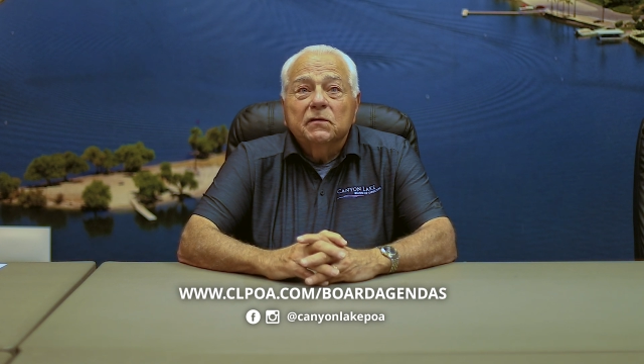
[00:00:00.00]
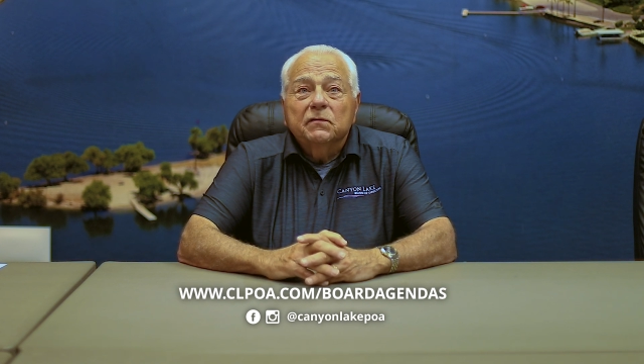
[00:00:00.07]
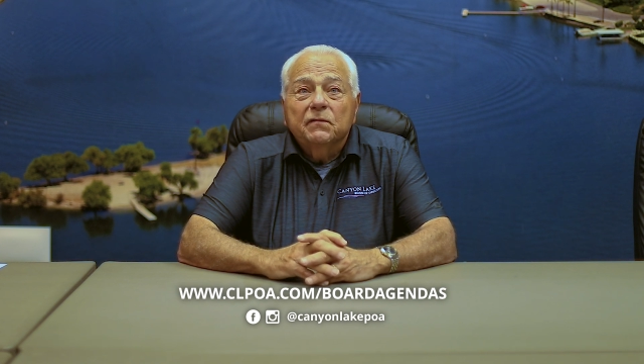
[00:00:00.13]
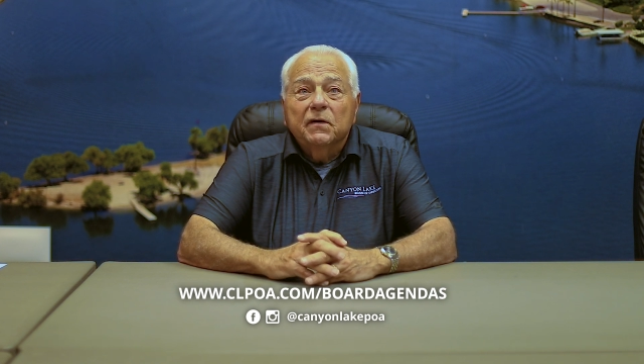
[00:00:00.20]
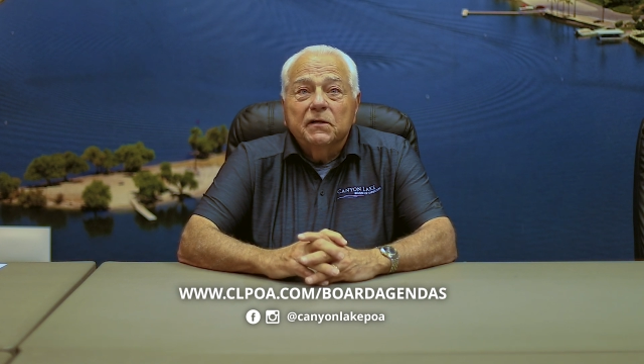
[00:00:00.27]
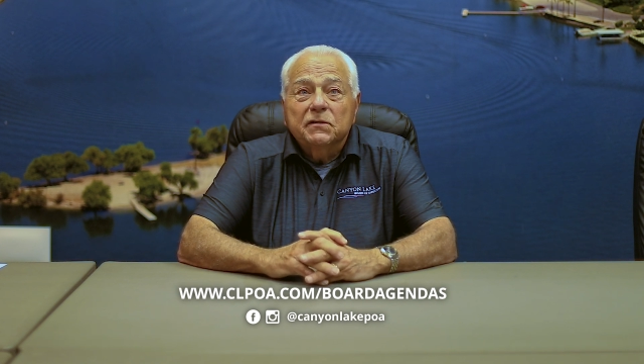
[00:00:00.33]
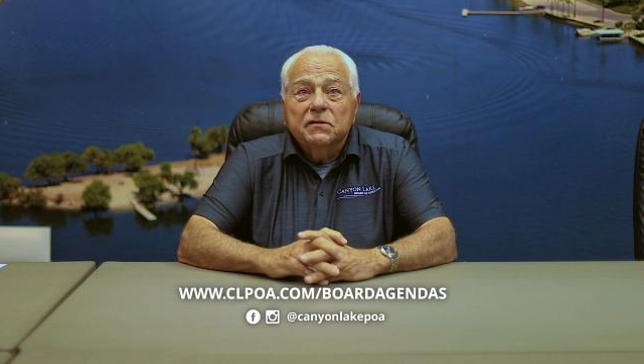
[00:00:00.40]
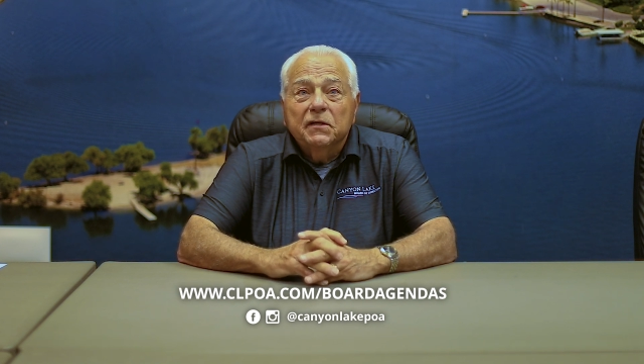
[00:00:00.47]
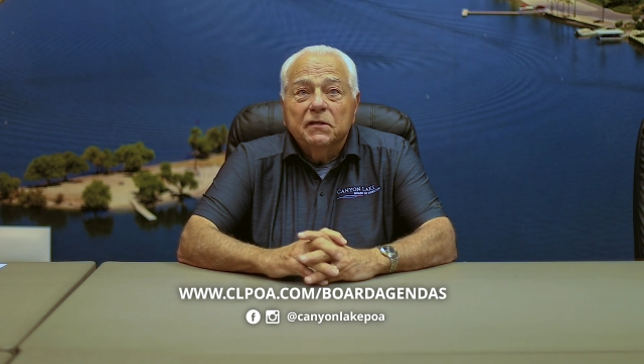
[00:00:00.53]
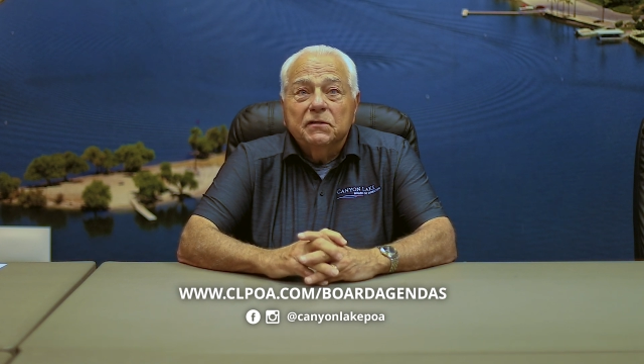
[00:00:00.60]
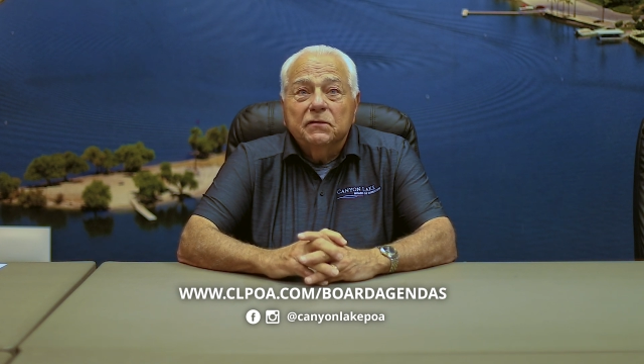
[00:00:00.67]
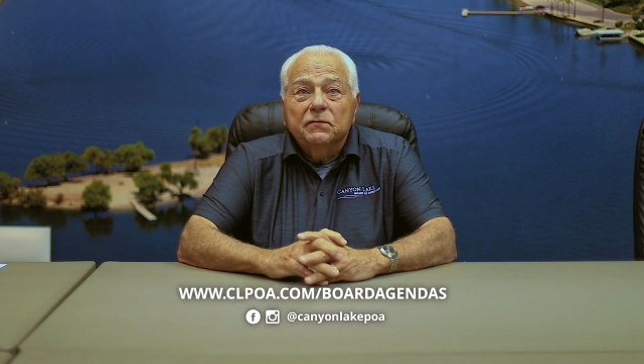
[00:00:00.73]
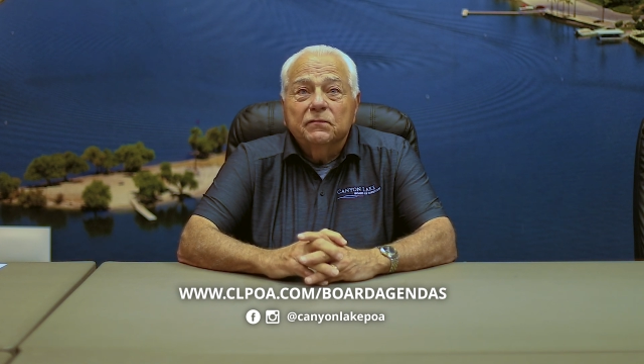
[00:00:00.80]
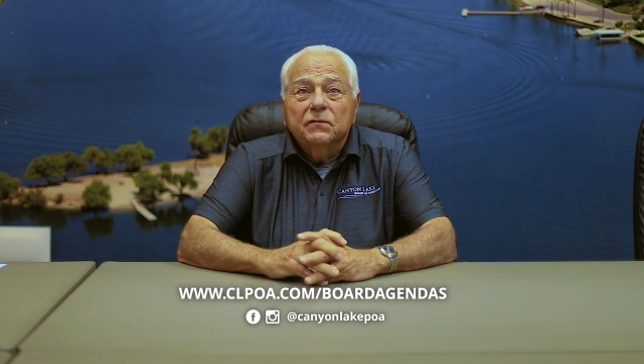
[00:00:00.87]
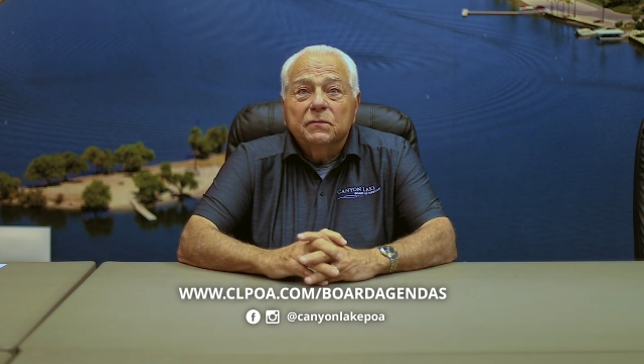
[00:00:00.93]
of the fire
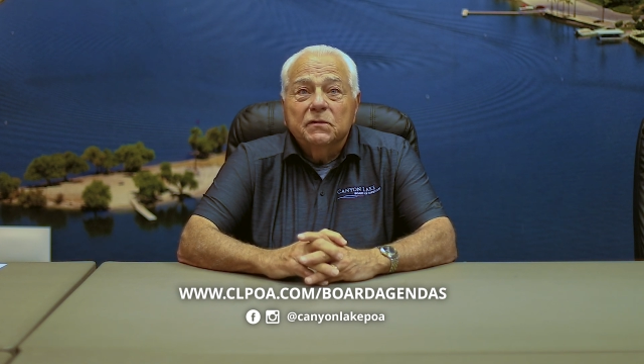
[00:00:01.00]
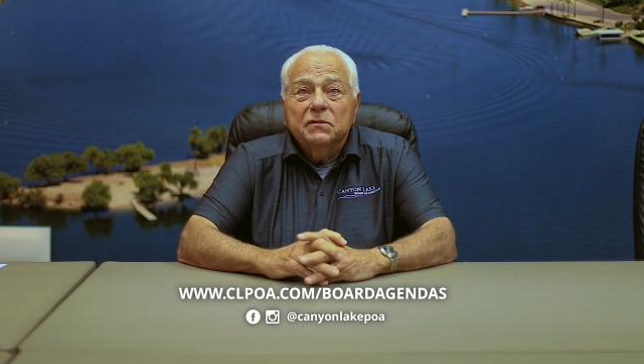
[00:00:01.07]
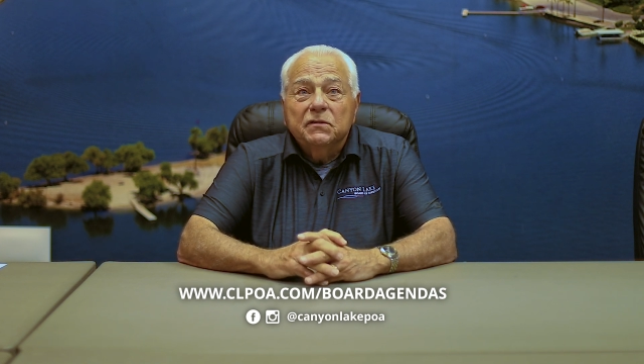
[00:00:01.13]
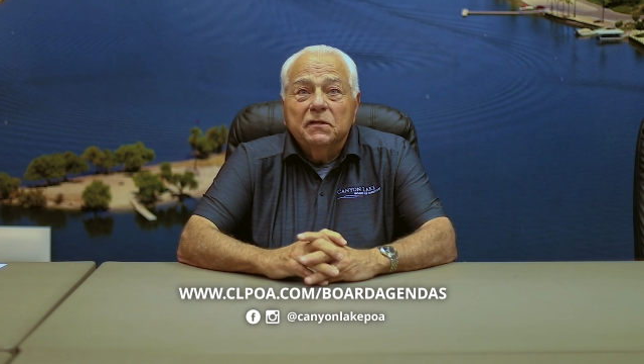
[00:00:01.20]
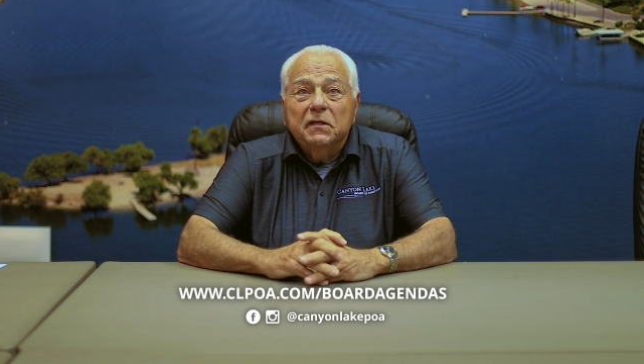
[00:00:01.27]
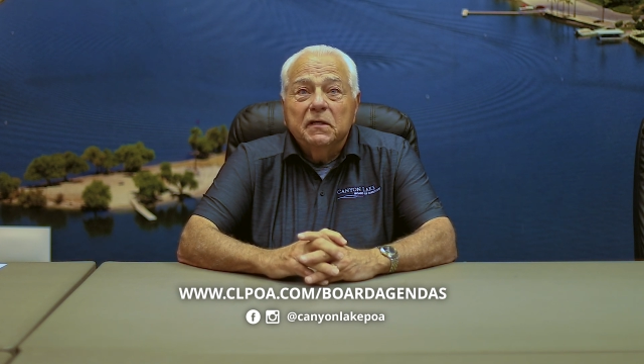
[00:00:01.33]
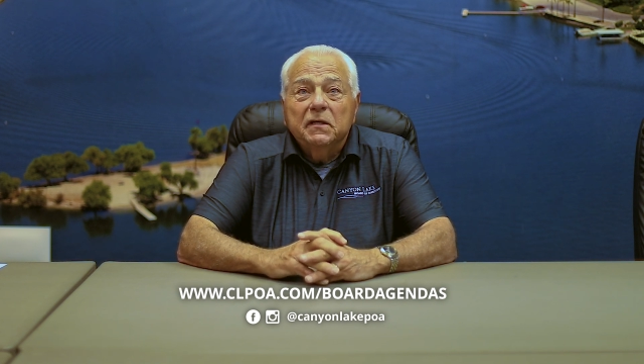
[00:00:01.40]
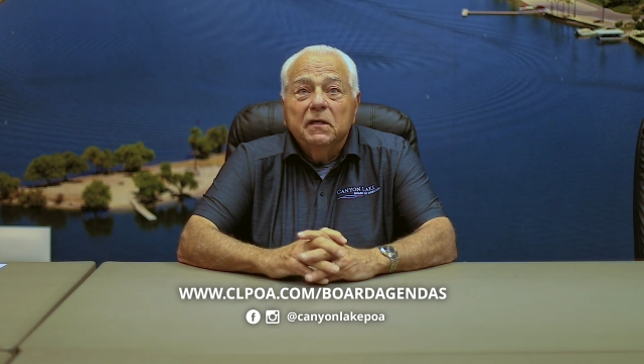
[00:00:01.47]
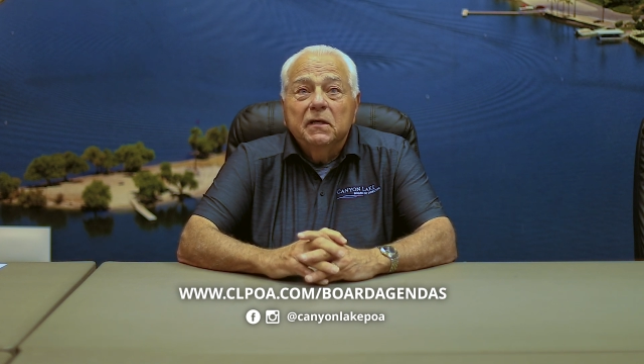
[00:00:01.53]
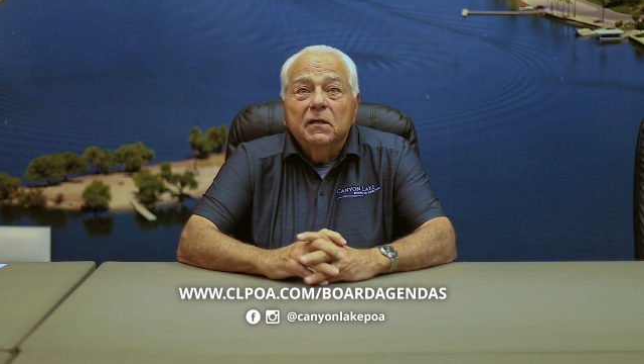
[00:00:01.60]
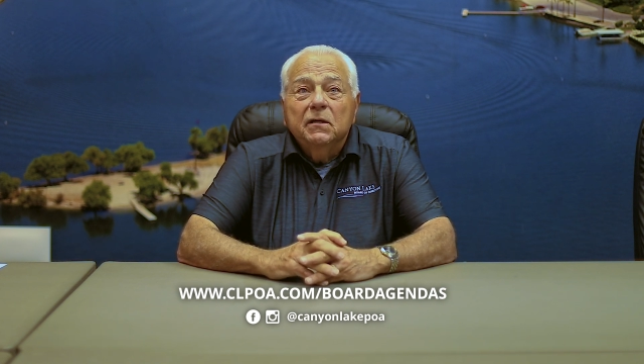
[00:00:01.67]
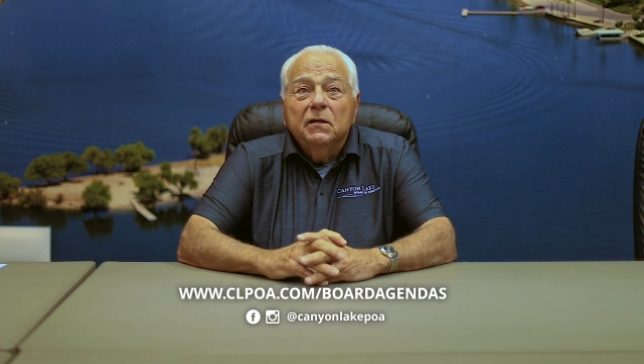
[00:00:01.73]
station from the city